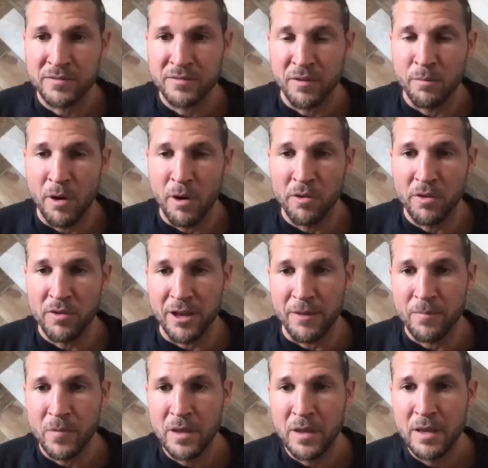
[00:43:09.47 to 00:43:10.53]
from both of
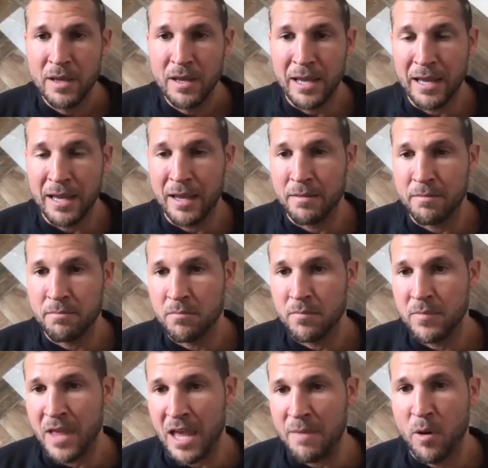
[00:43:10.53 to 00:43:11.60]
them, and
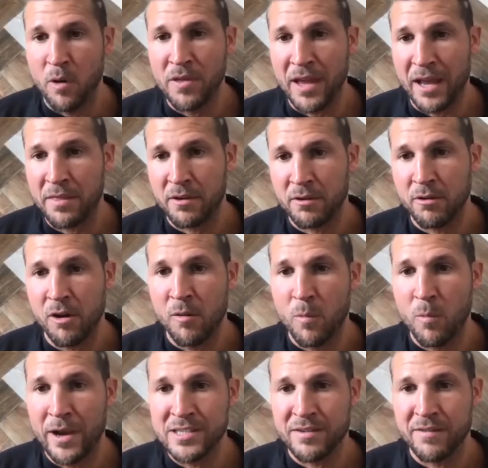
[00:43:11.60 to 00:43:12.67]
they both had their own
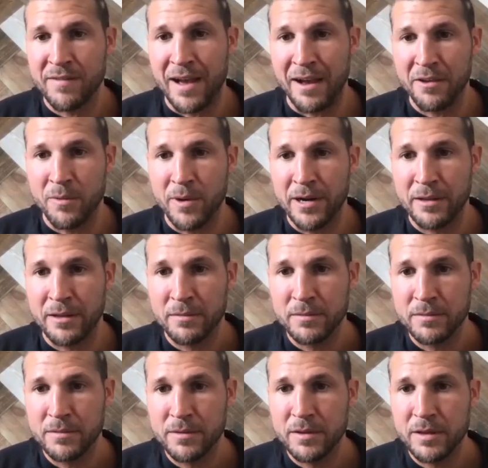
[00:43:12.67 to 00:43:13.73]
ways of evaluating.
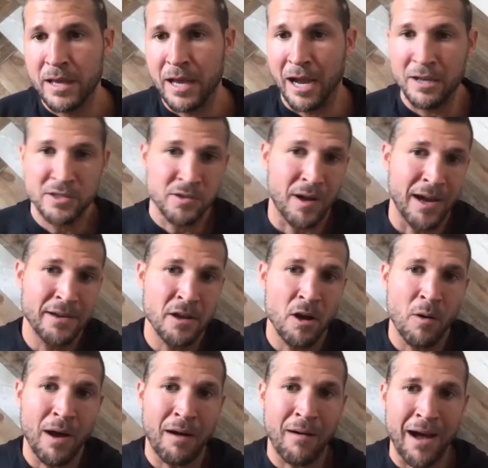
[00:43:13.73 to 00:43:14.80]
So I
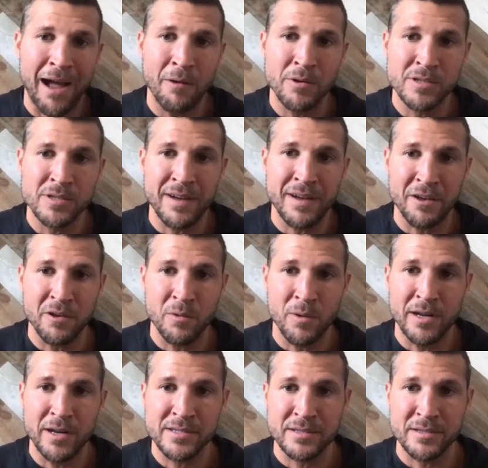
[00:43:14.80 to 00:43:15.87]
know how I was
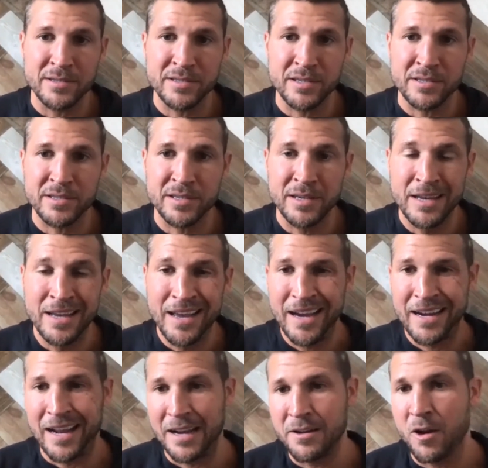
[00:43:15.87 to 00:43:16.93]
evaluated as an assistant,
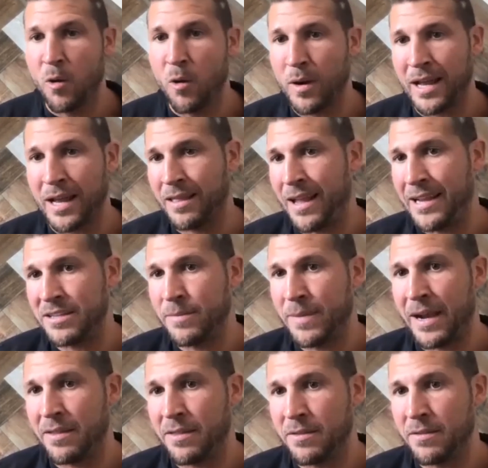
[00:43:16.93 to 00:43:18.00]
and I know what I liked
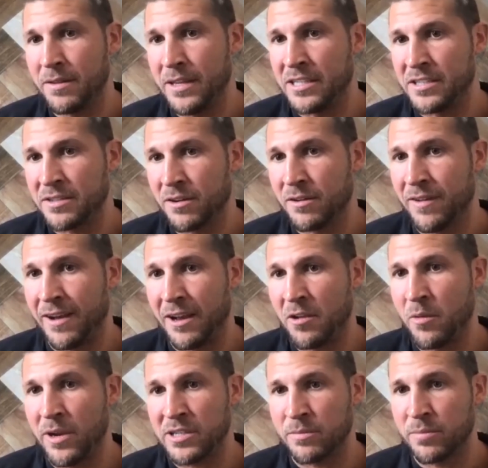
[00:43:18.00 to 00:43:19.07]
about each of their
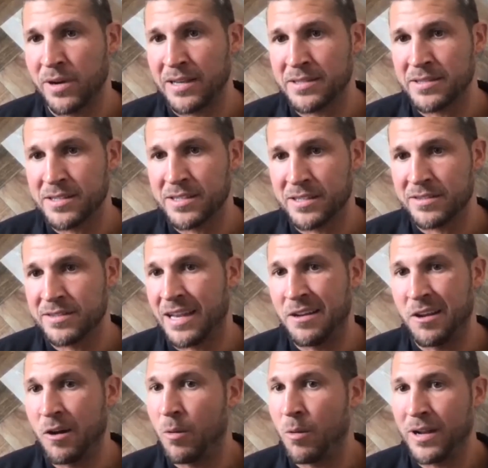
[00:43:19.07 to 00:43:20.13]
evaluation processes, and I
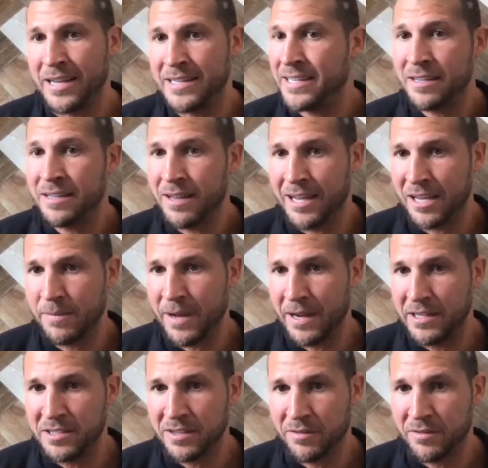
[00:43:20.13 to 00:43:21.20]
know what I didn't like about
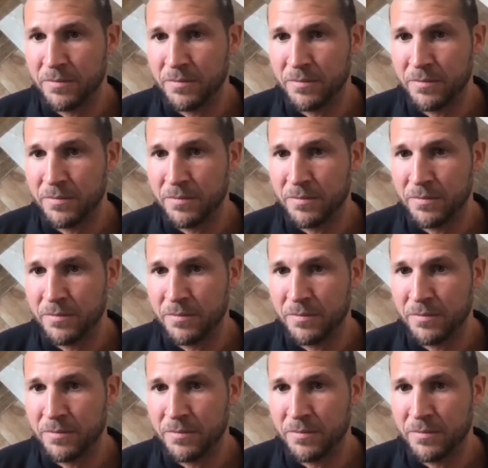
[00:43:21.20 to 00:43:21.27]
each of them.